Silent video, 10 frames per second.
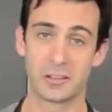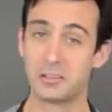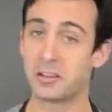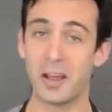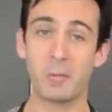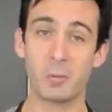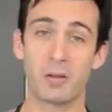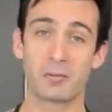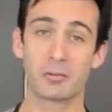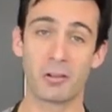You can add
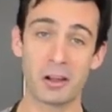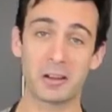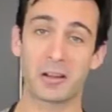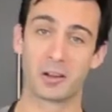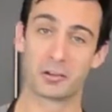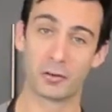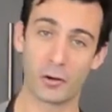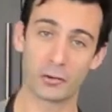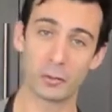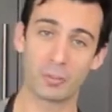whatever you like
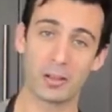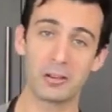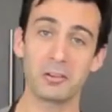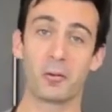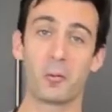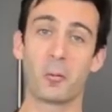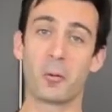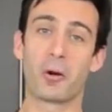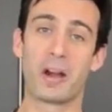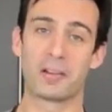during the blend
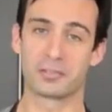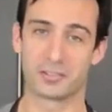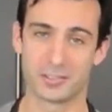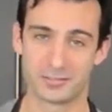or after.